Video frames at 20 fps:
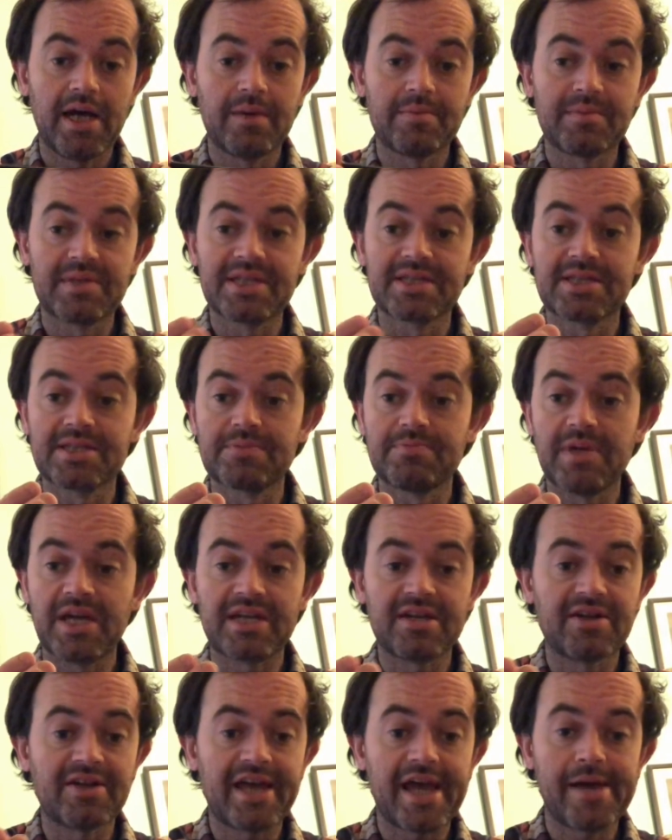this is made
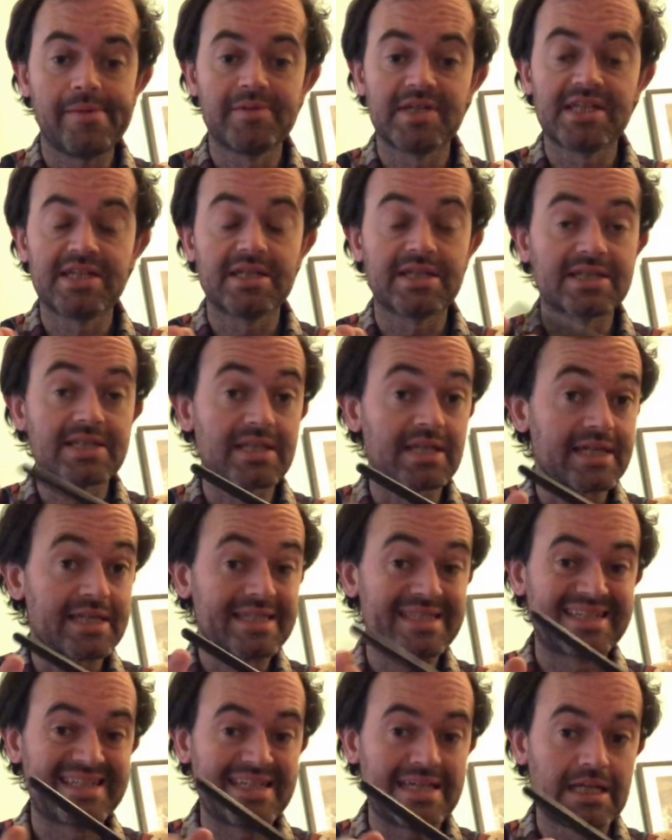out of ebony. It's like
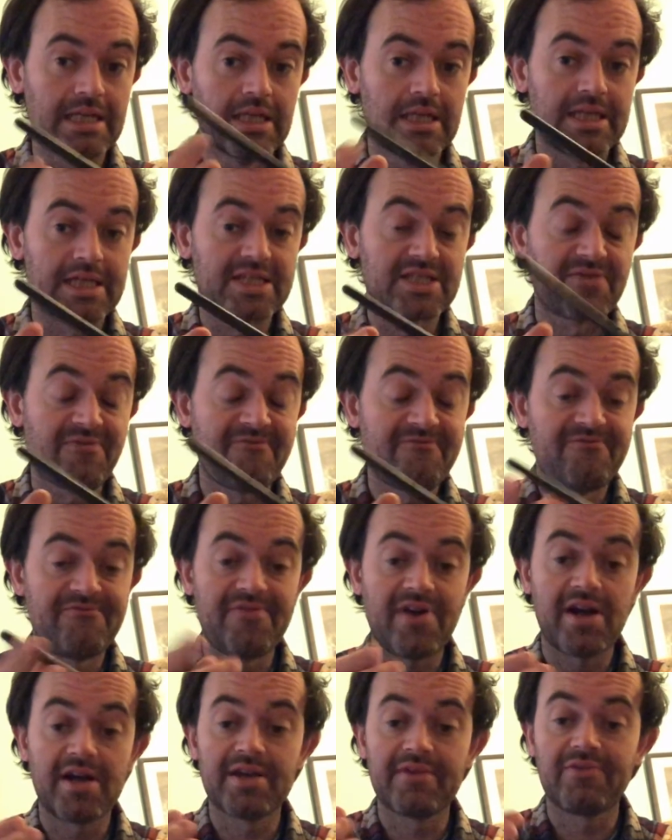steel. It's
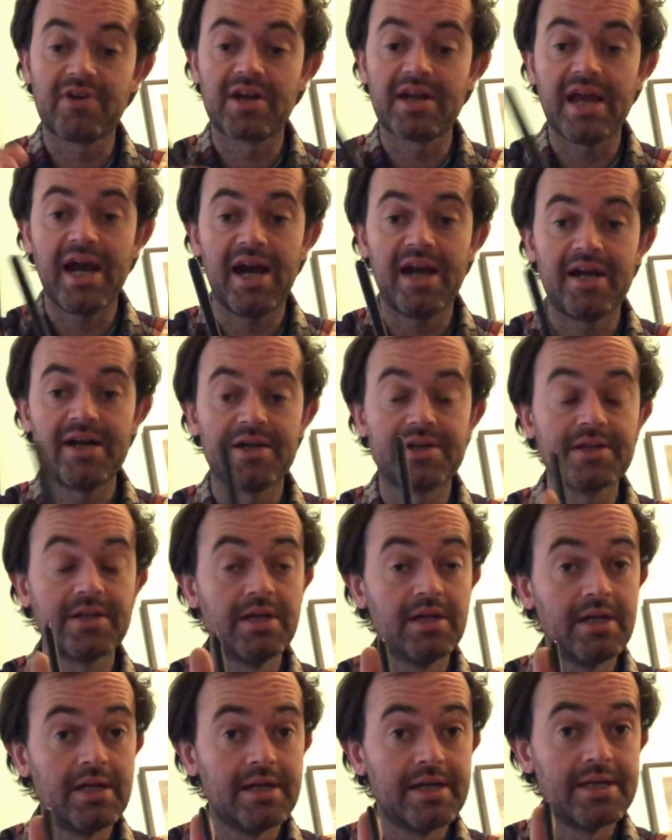very, very hard
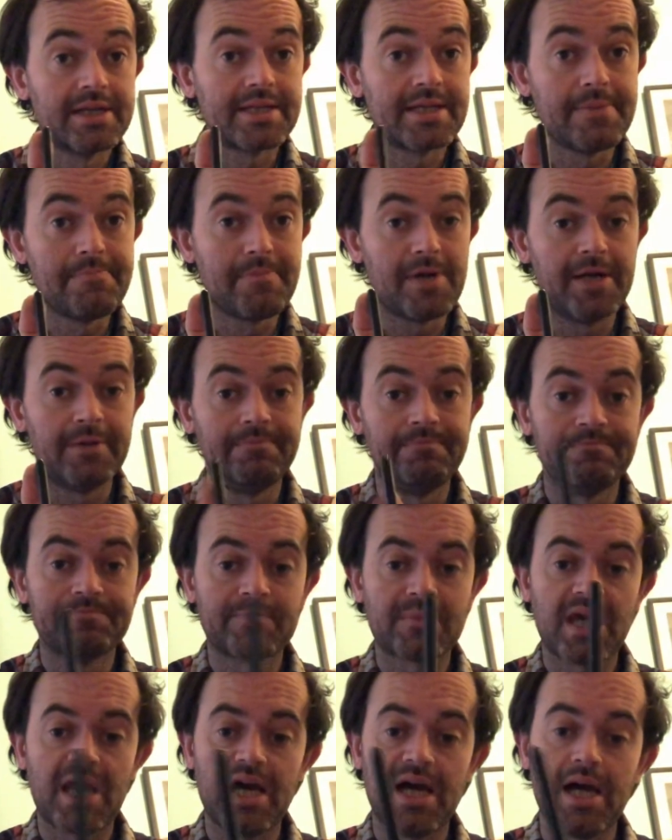timber.
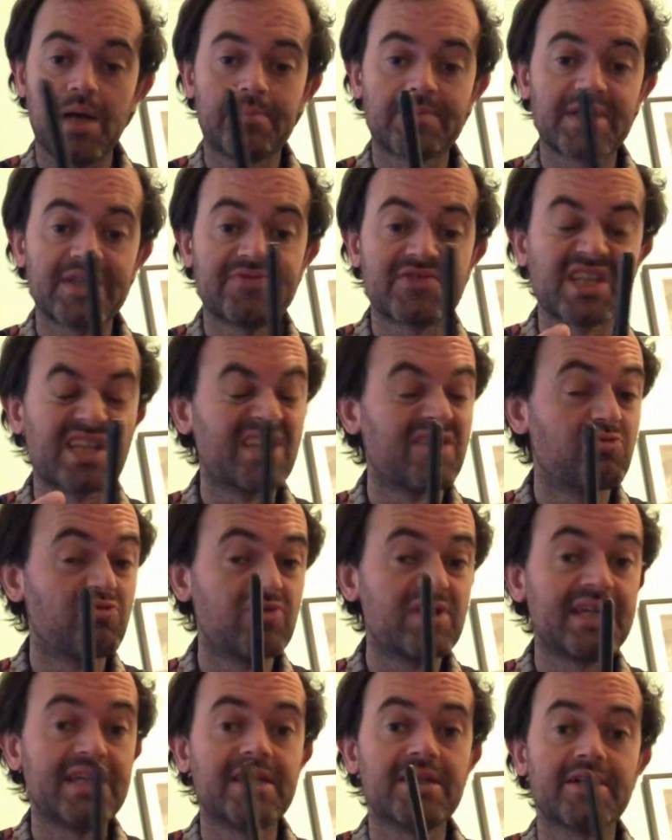Gives a
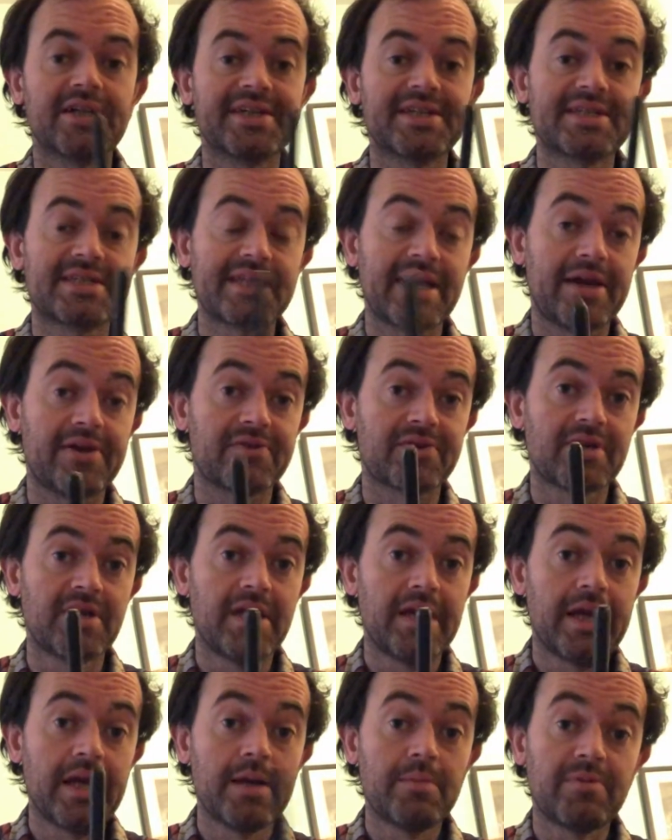really nice sound.
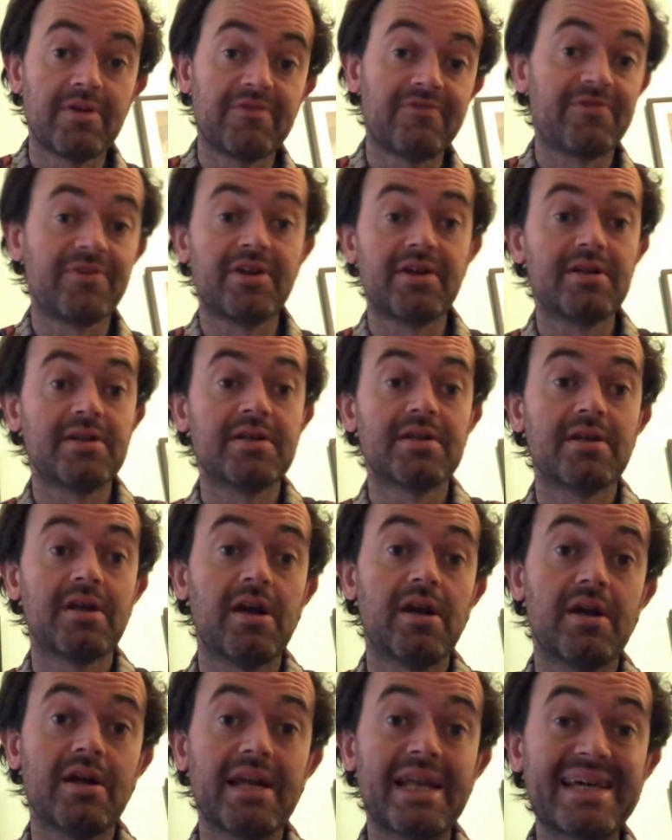But for
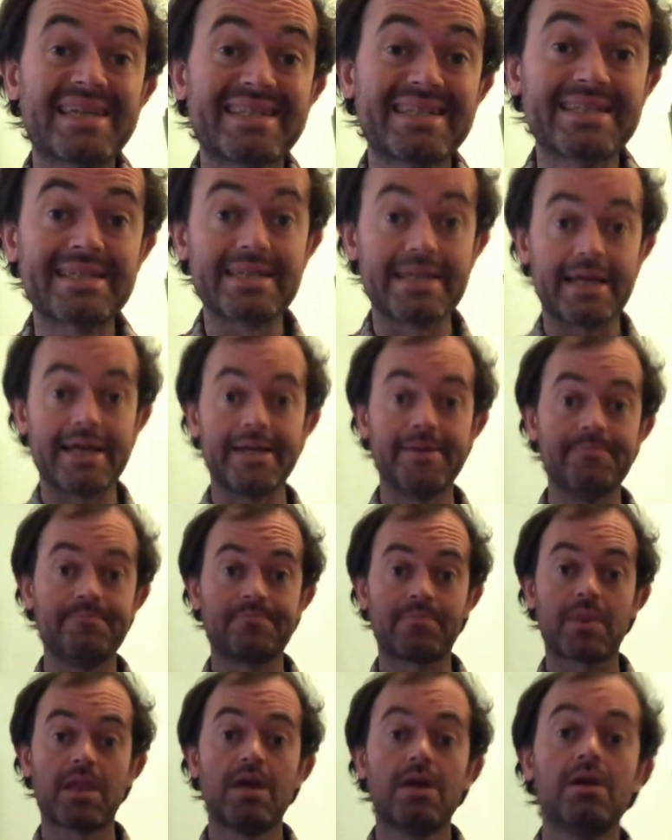our lesson today,
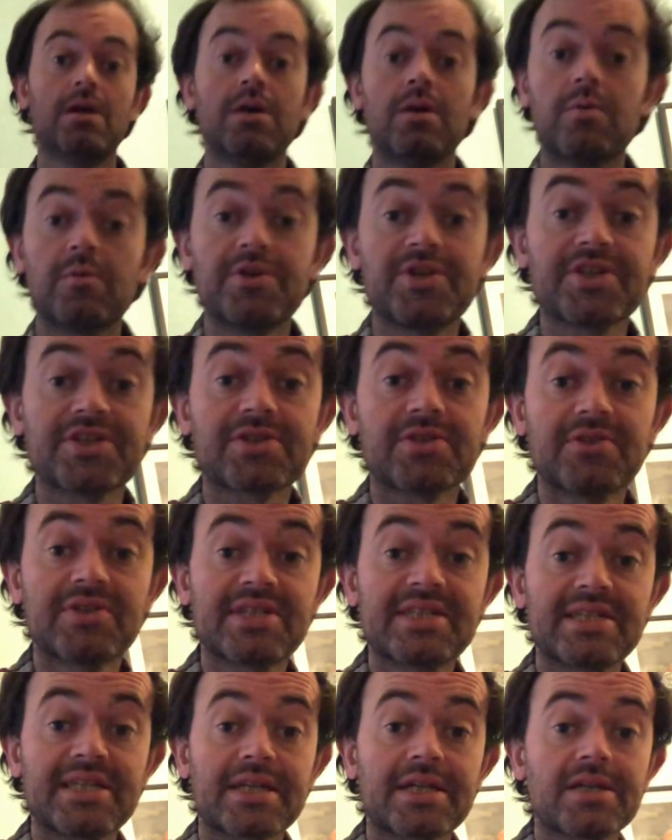we're just going to
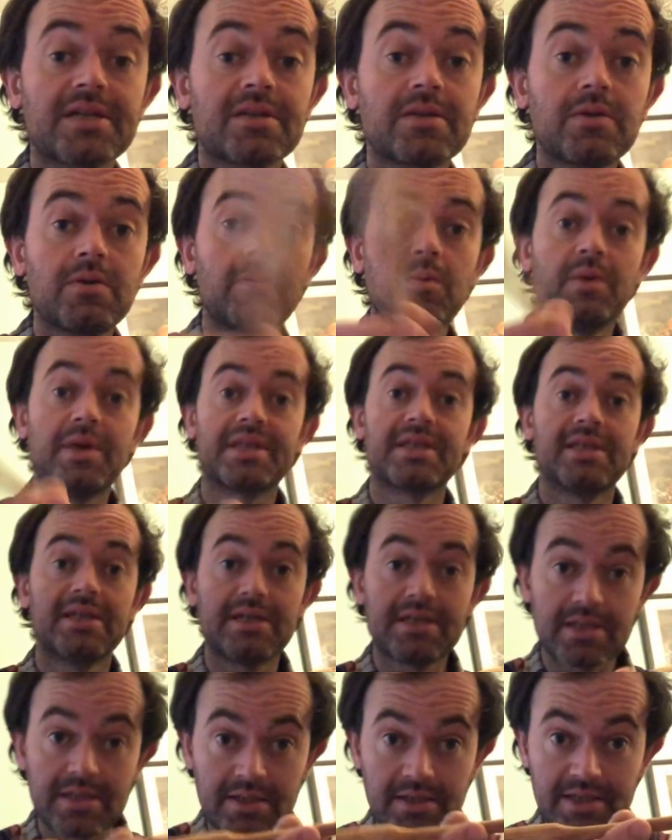stick with
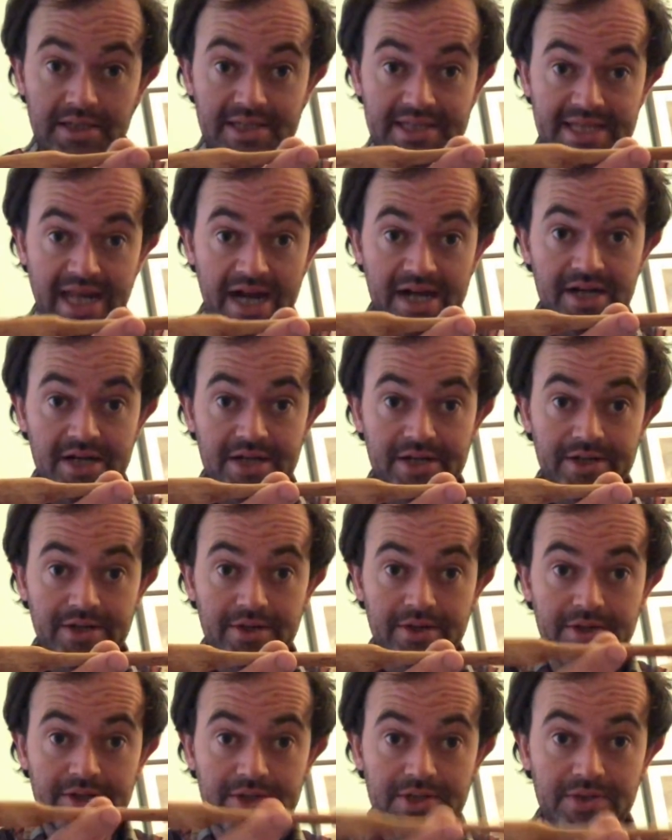the standard
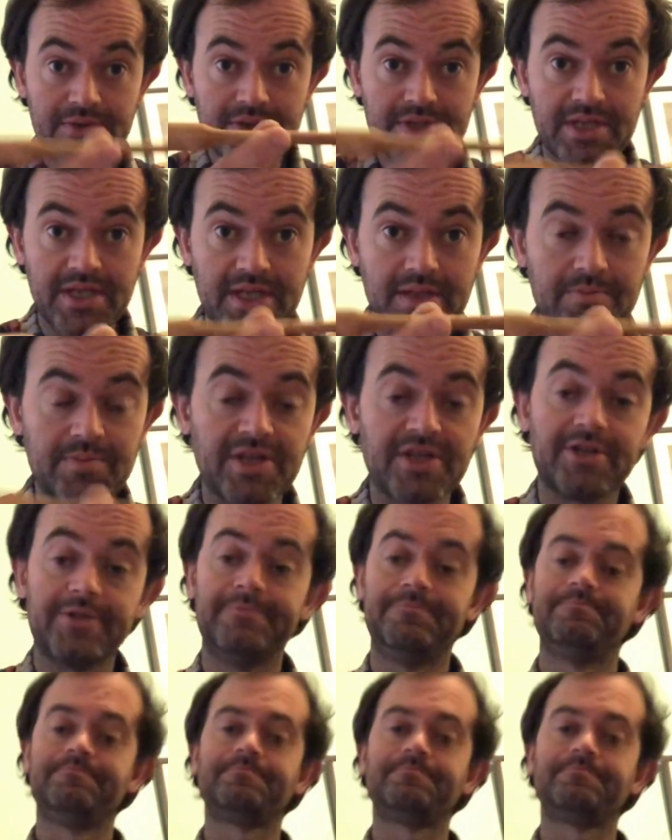two-sided beater.